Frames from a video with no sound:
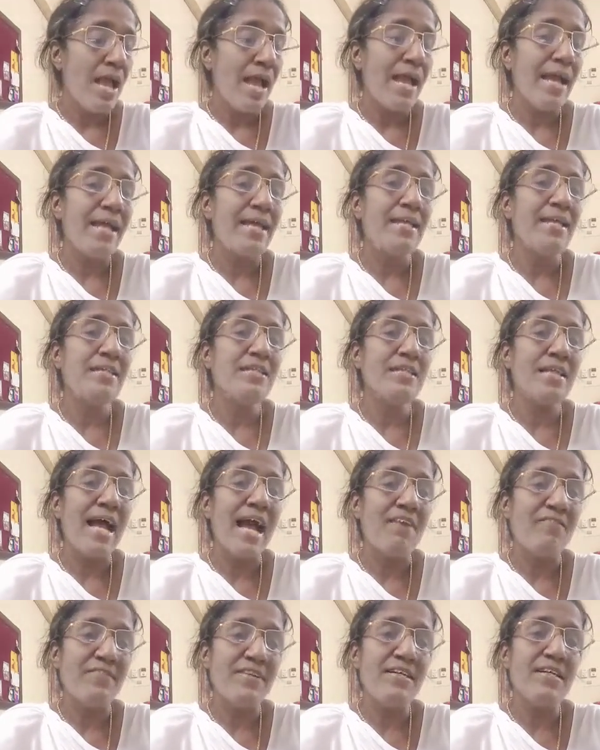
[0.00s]
And
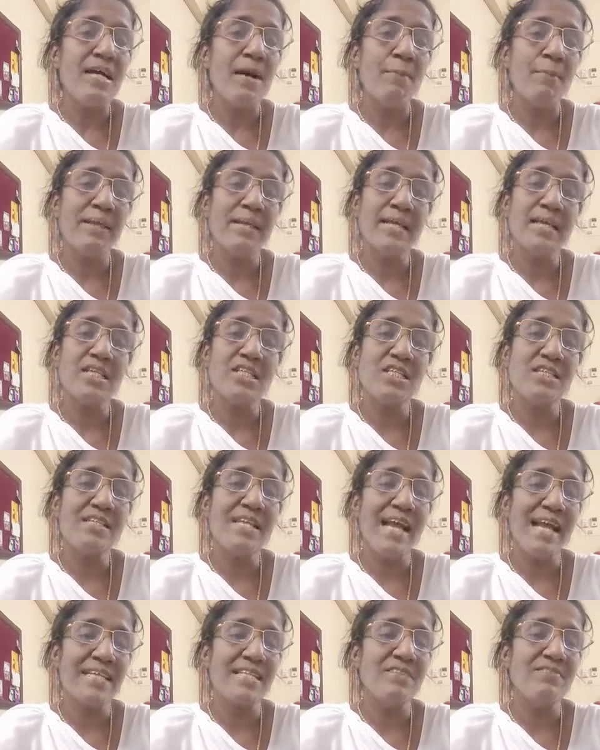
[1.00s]
after
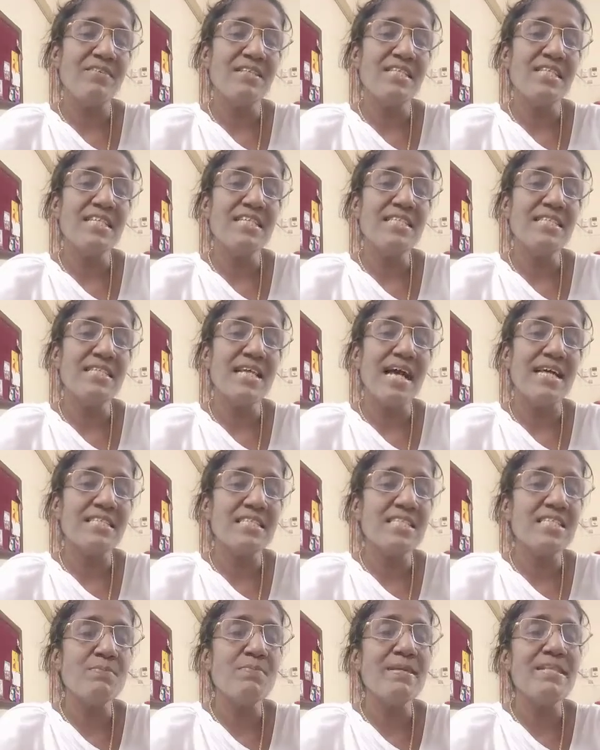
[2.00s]
application activities,
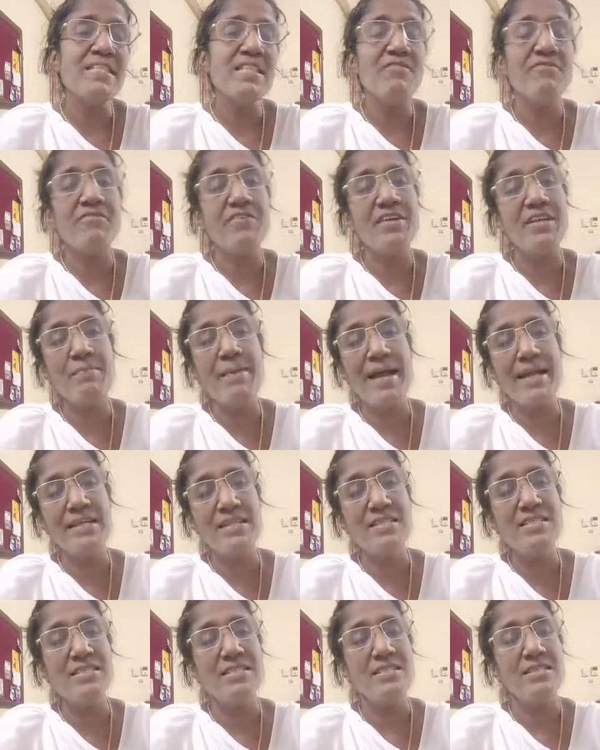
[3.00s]
assessment and feedback
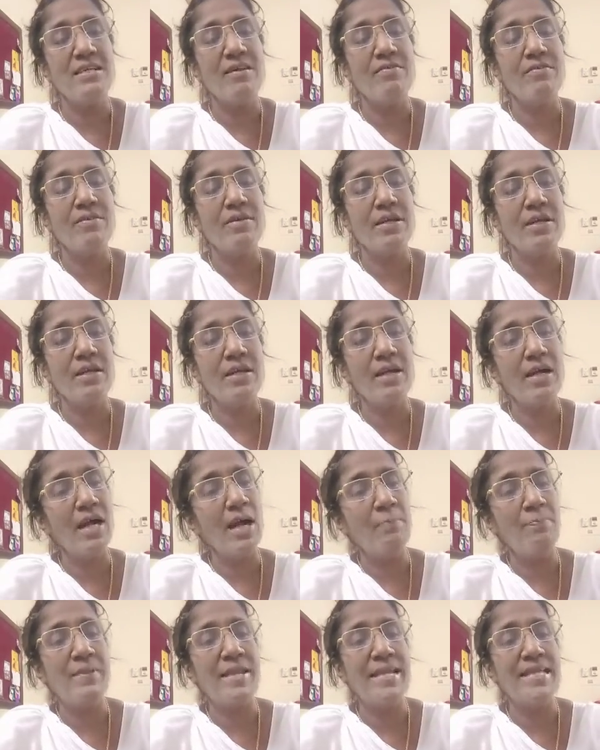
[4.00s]
is
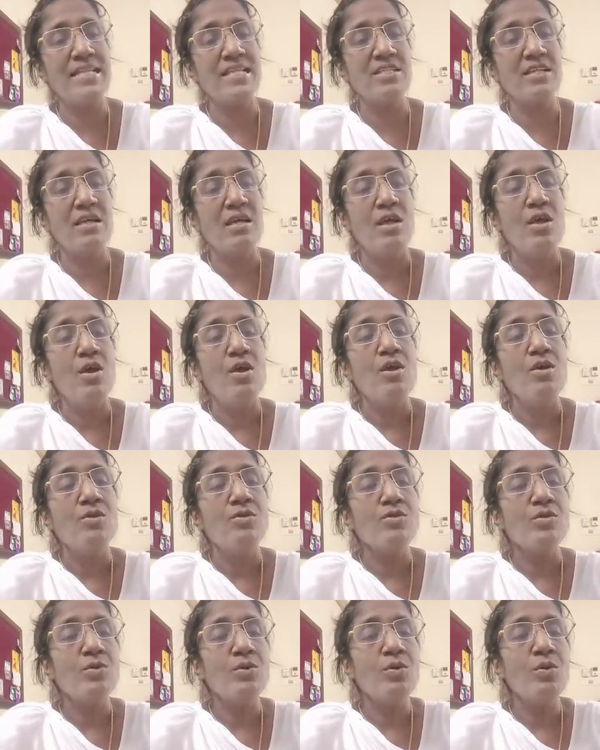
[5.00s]
obtained.
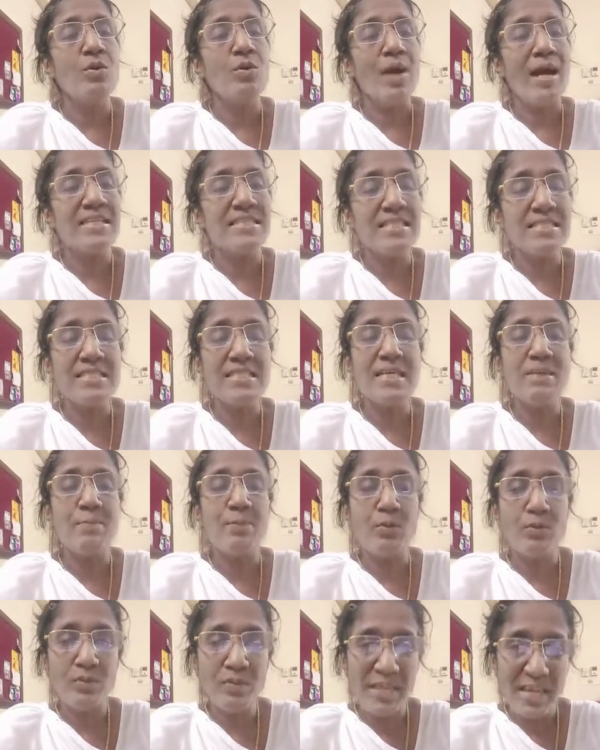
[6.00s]
So assessing
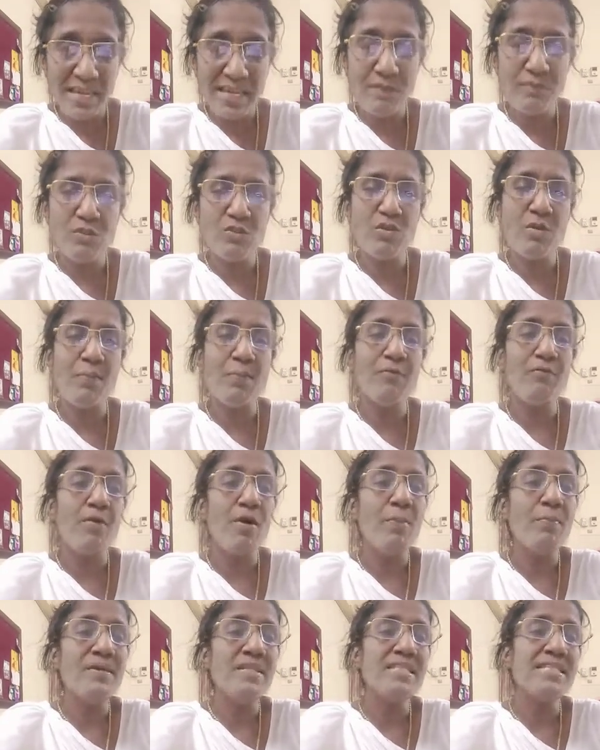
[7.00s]
both the individual
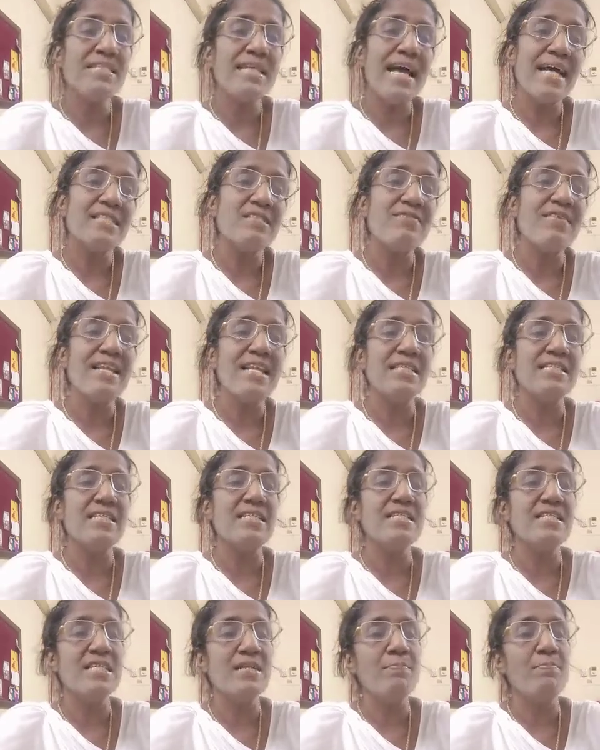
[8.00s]
performance as well as the
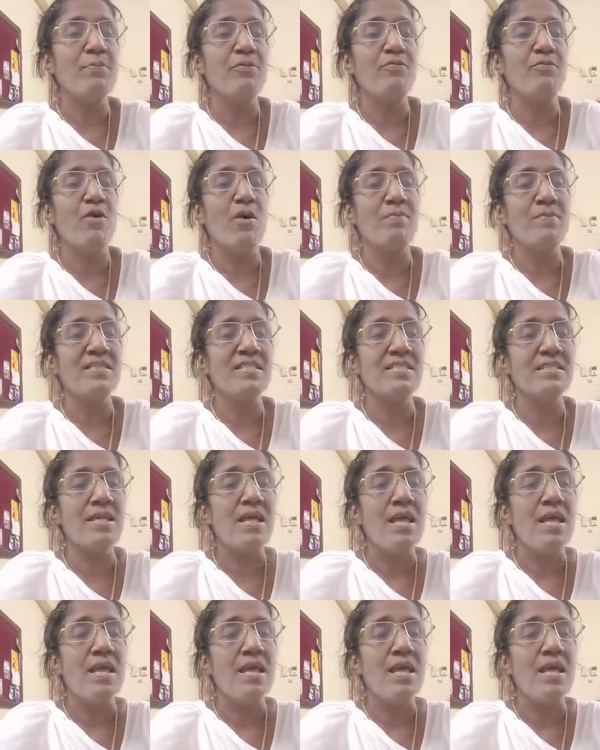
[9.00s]
team performance.